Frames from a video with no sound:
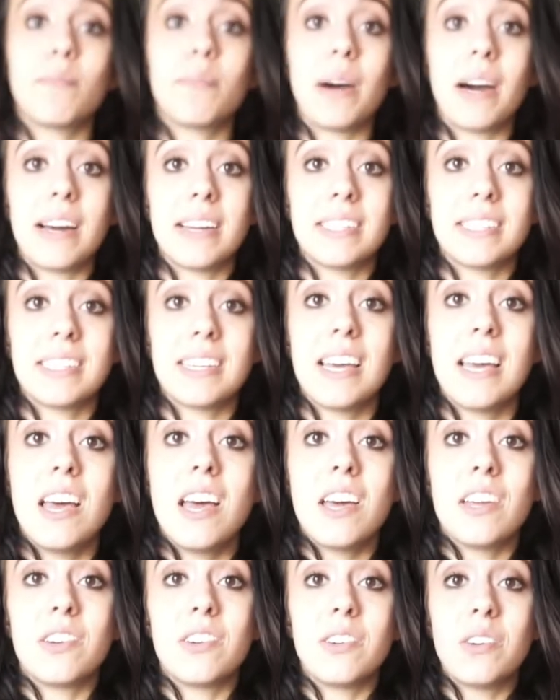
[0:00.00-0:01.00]
but
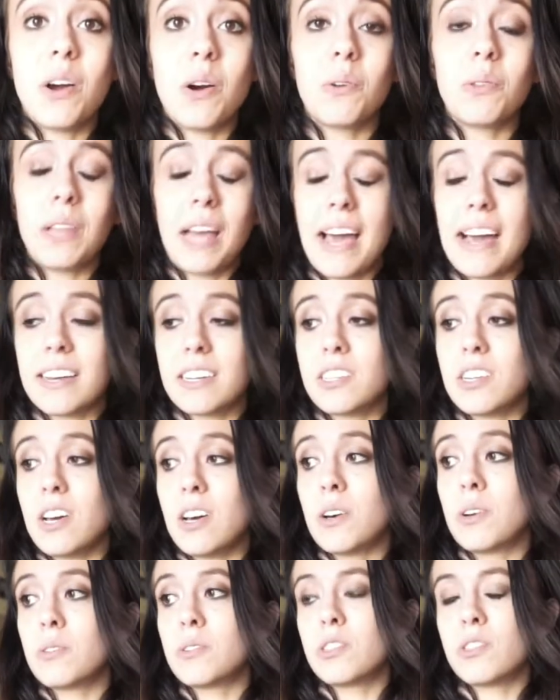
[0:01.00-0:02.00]
no
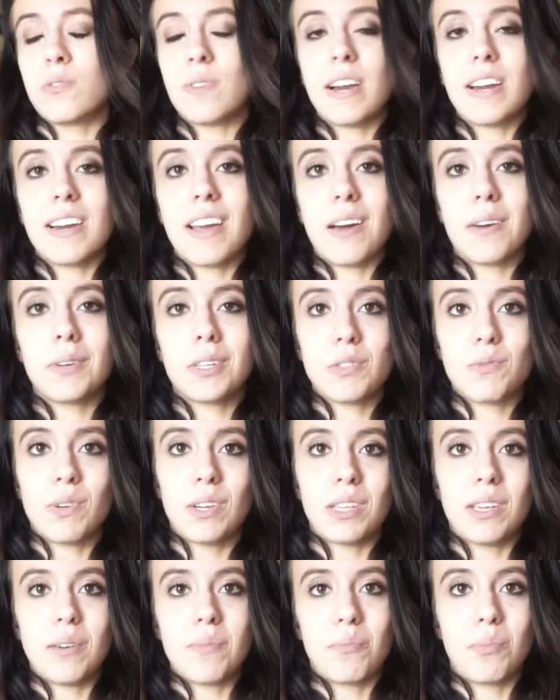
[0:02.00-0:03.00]
lactose right now is
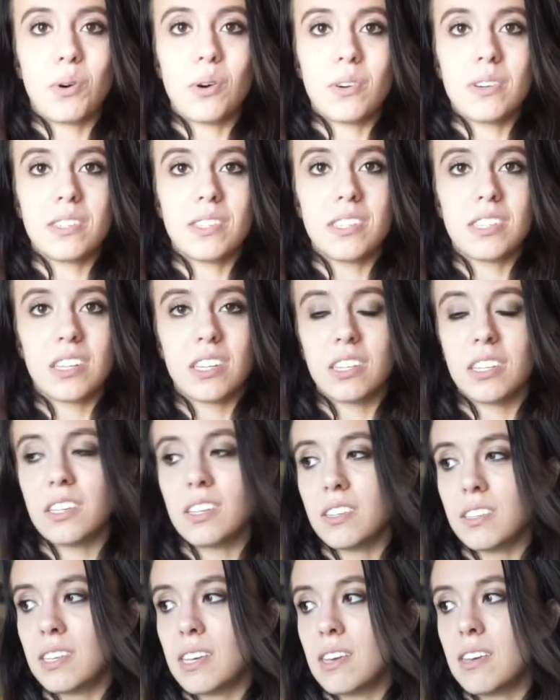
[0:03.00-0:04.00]
really important,
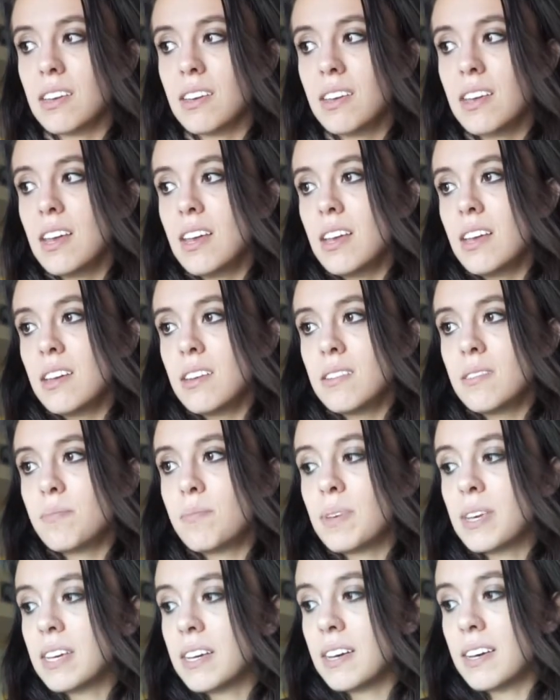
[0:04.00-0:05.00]
clearly,
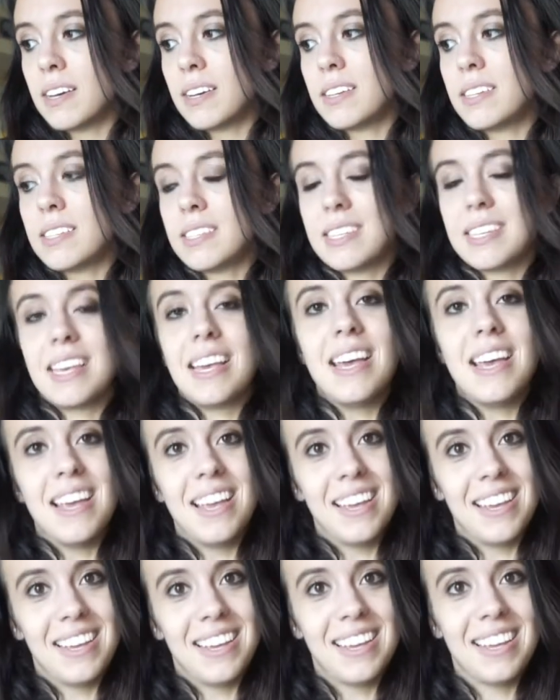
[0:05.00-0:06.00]
because
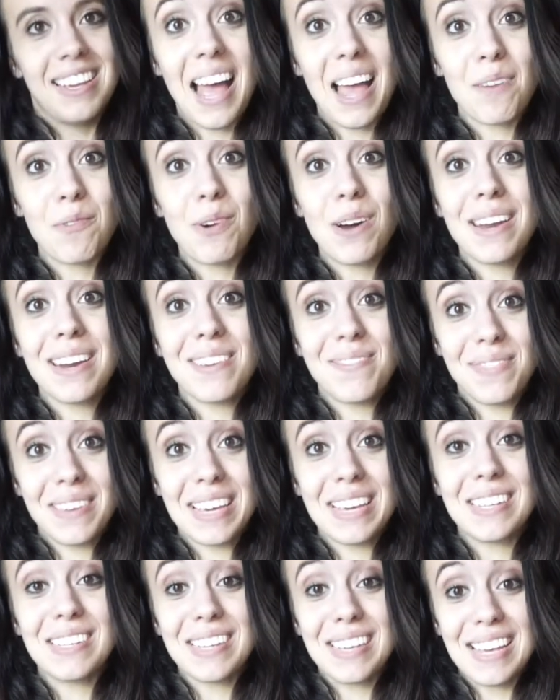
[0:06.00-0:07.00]
I want to
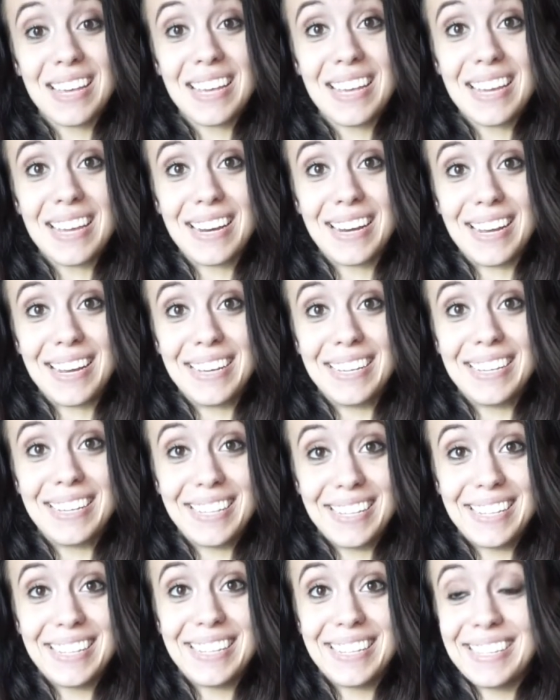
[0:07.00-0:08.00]
feel good.
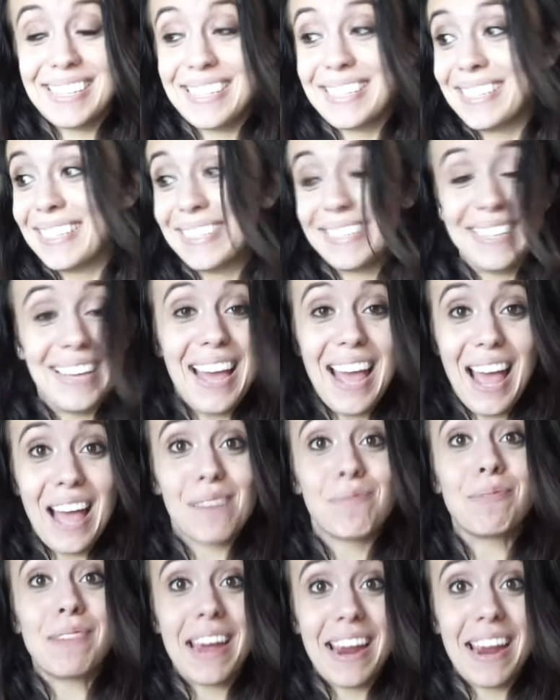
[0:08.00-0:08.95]
I'm